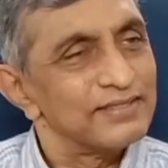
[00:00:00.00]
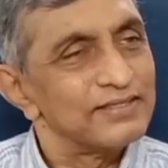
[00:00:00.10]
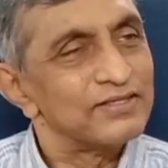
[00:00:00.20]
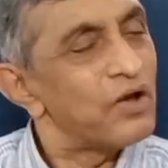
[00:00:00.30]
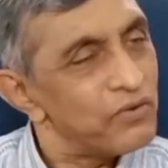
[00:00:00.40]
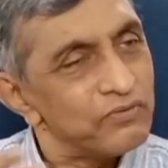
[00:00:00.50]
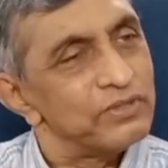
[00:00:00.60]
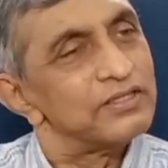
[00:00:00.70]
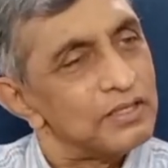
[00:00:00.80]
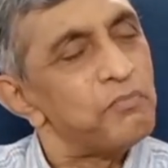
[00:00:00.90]
Now,
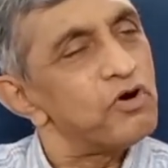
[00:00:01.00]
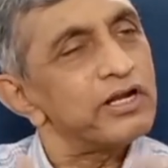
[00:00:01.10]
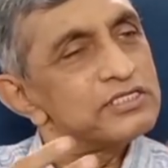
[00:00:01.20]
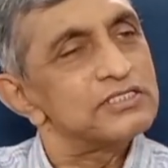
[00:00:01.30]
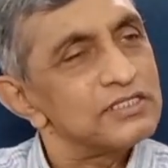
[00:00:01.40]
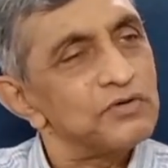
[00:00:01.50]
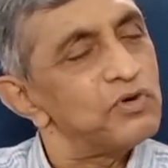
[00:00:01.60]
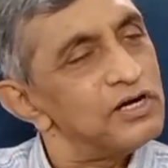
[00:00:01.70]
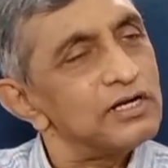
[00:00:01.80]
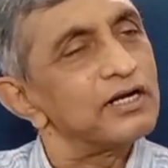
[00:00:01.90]
the more I see the
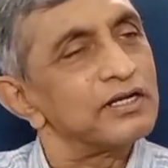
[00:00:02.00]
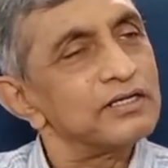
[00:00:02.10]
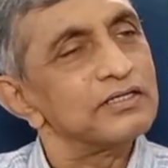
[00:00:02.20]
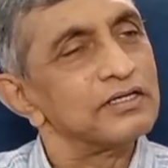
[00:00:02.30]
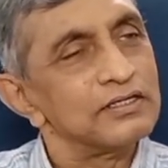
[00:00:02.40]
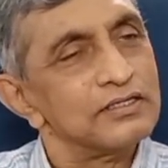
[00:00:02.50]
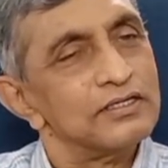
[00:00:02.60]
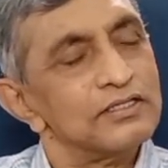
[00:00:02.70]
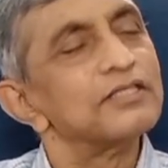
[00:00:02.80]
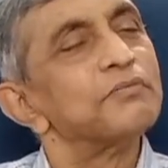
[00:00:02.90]
world and in India,
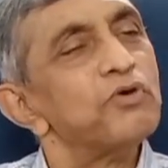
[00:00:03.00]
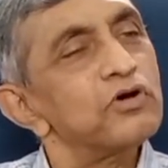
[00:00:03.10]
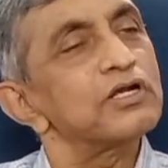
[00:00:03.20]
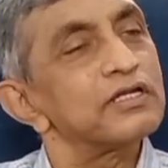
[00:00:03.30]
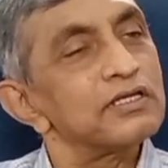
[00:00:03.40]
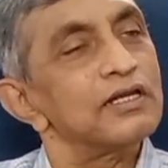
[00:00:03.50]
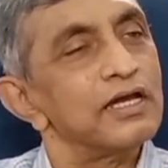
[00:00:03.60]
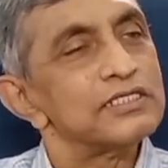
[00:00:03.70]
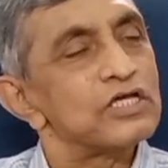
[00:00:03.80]
the more I realize how